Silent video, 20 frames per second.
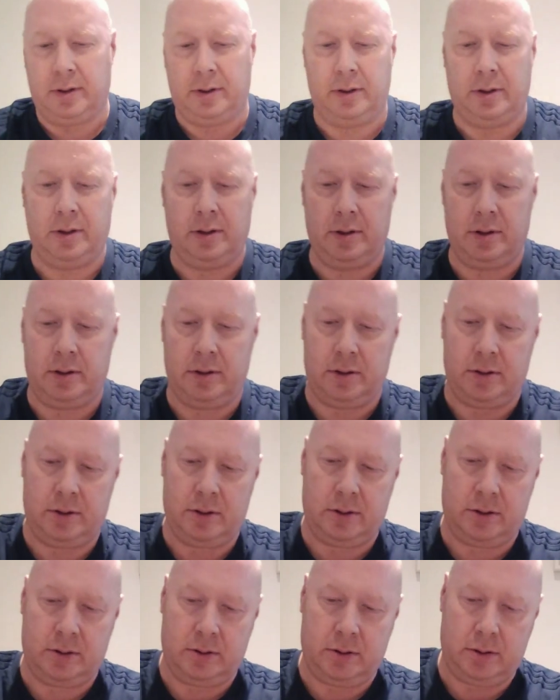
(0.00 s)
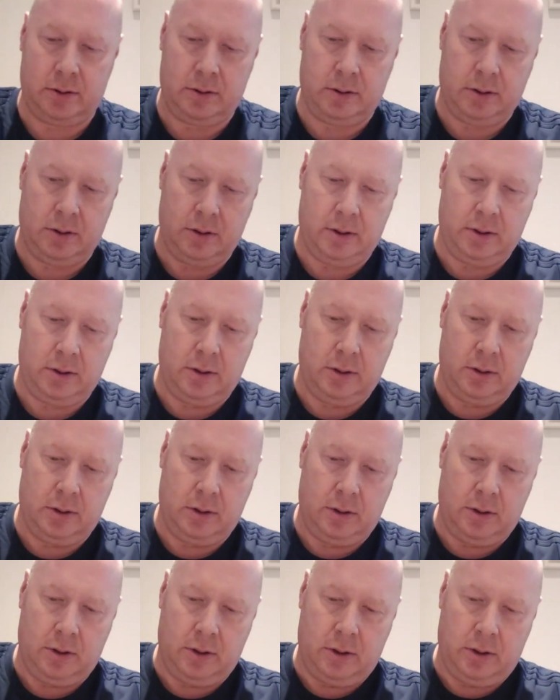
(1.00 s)

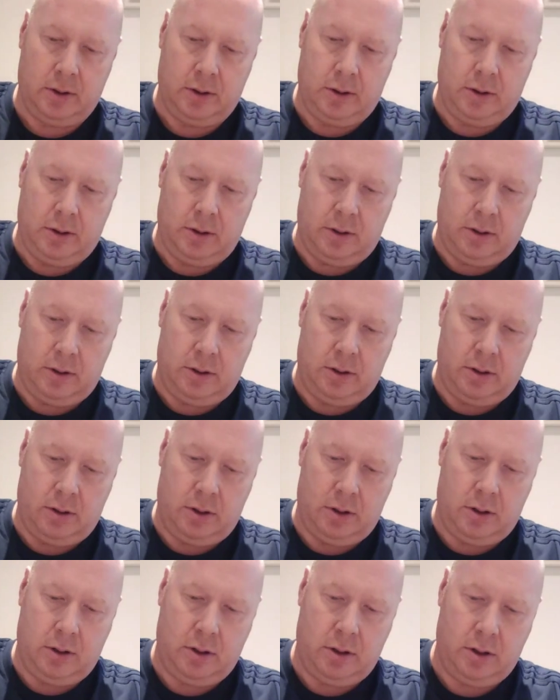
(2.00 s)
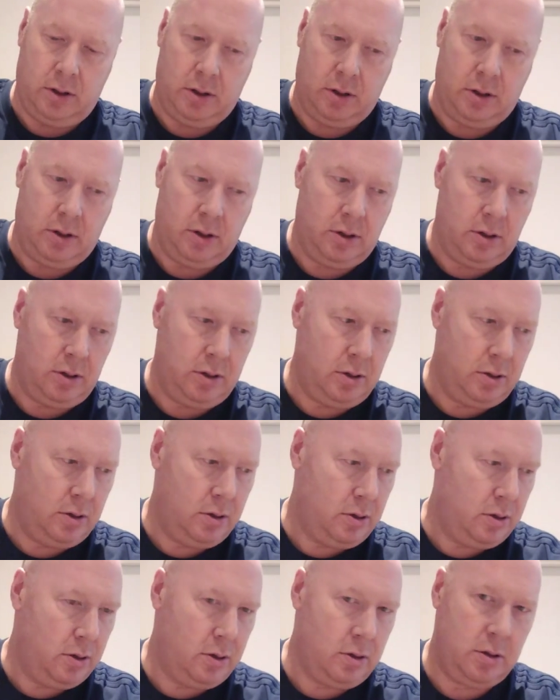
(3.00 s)

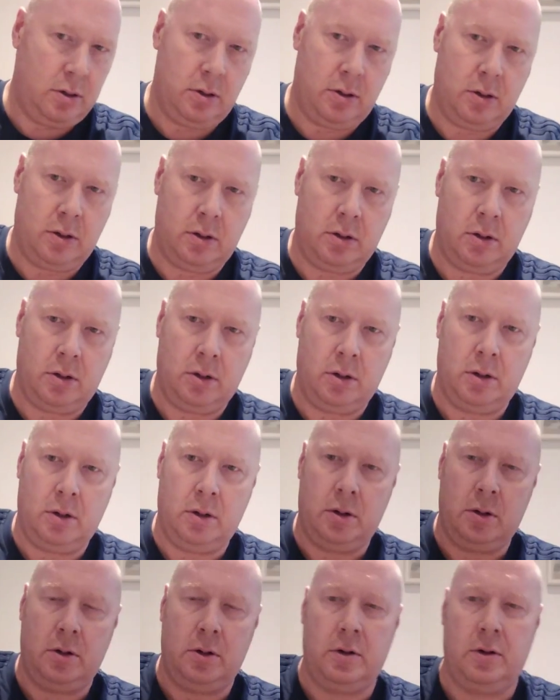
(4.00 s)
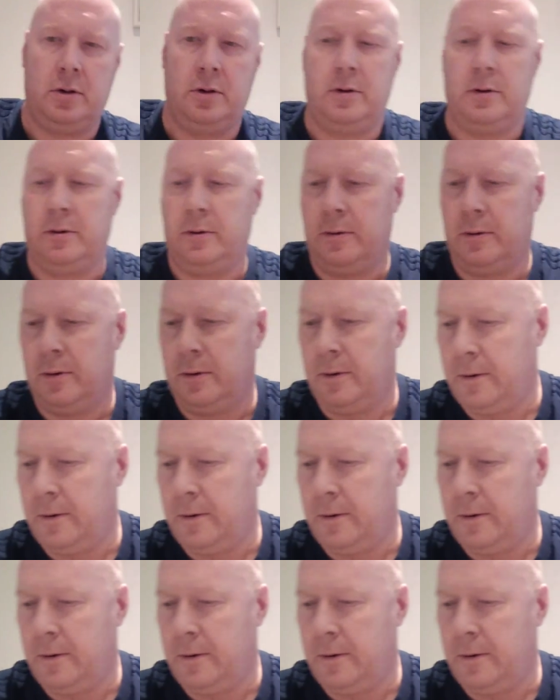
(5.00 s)
Nobody speaks.